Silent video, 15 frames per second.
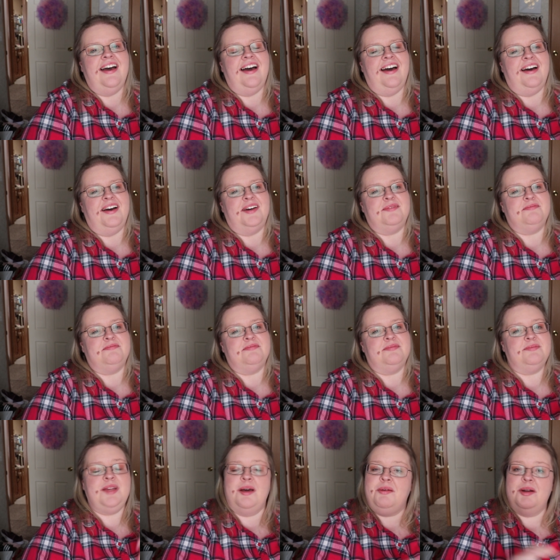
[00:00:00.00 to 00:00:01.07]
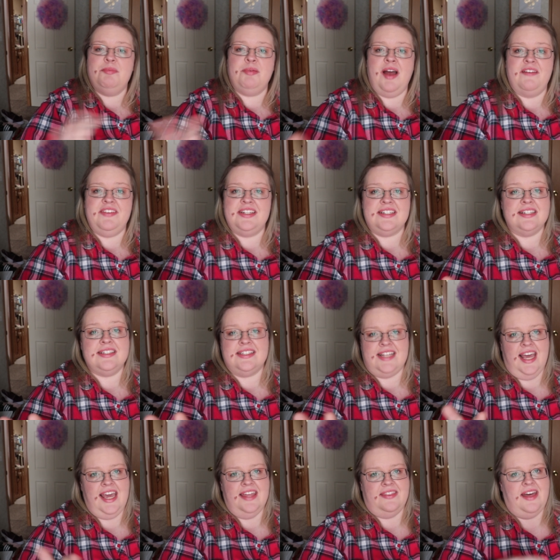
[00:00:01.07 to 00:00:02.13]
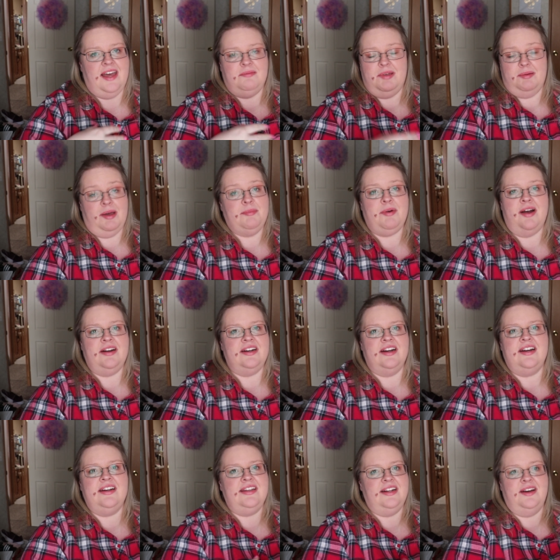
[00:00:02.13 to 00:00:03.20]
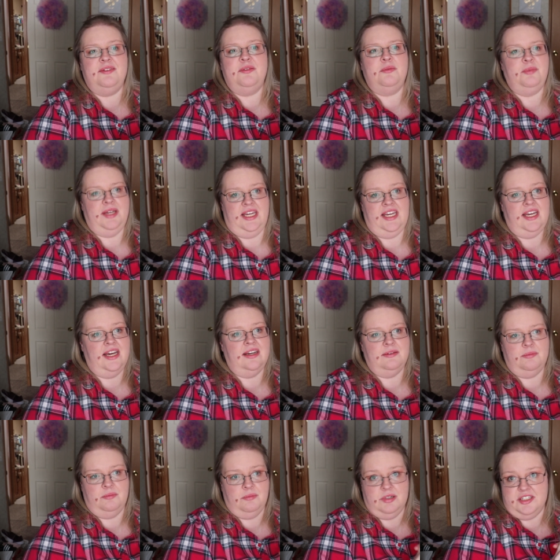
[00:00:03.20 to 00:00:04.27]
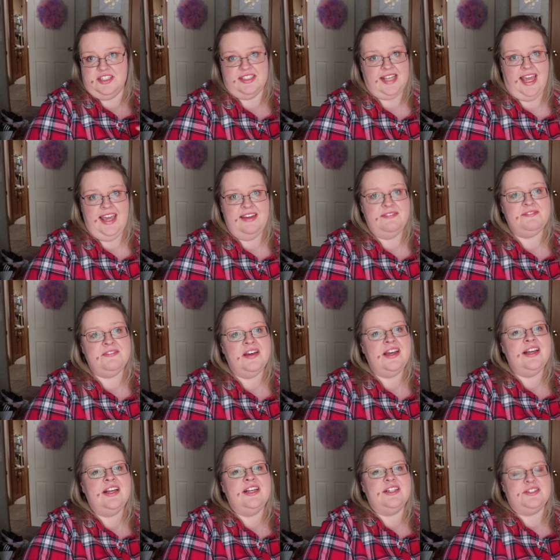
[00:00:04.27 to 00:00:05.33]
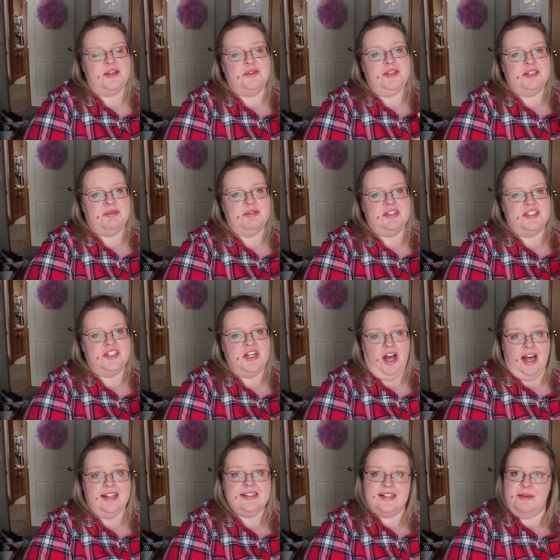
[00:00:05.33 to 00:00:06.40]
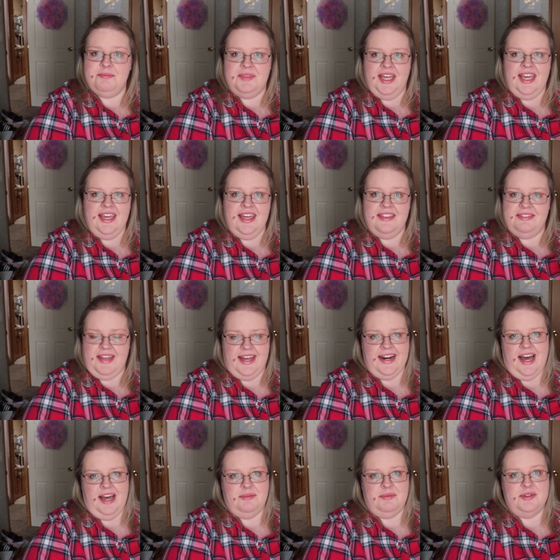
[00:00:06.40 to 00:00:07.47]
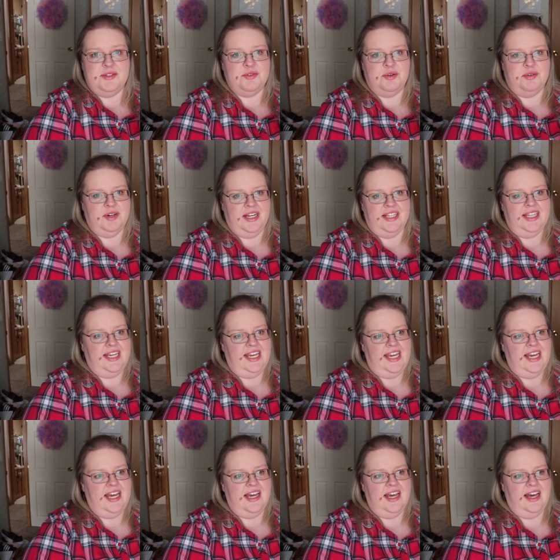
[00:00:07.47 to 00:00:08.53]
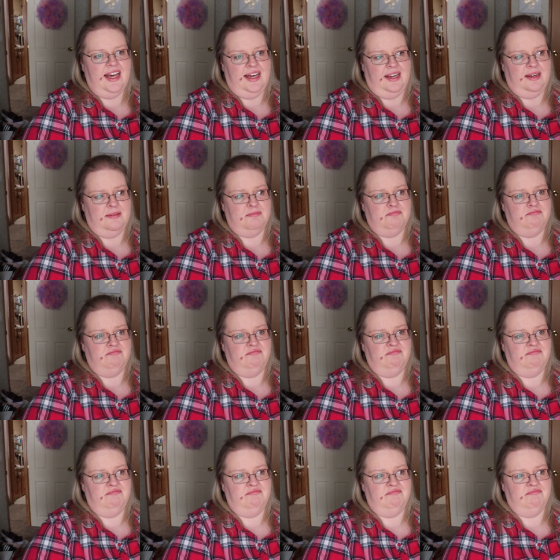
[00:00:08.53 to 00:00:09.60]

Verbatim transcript: Um, now I want to preface and say that, you know, my partner, you know, we were safe. So this was not something that I was really, um,